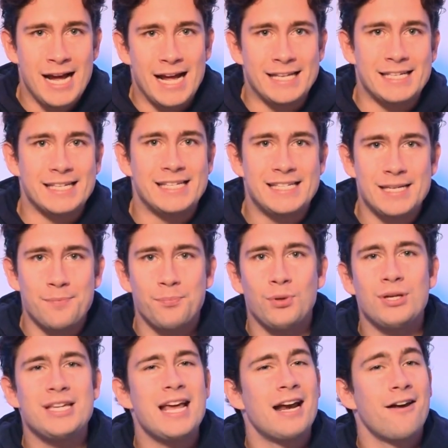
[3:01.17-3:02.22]
It's a
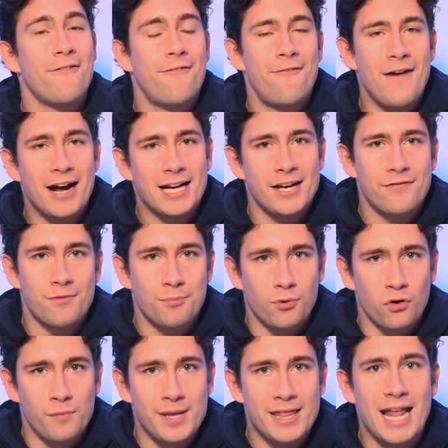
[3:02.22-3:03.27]
simple yet effective
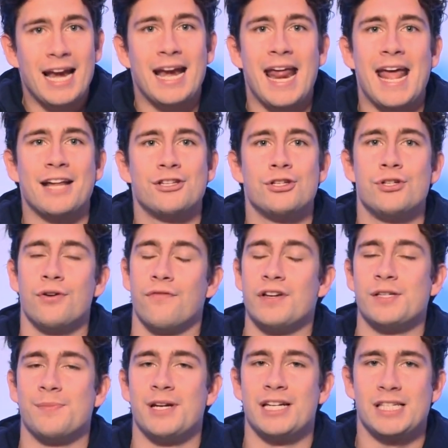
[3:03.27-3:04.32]
improvement that enhances your
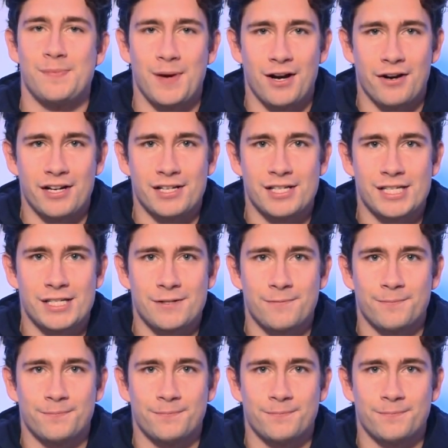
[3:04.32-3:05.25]
Visme experience.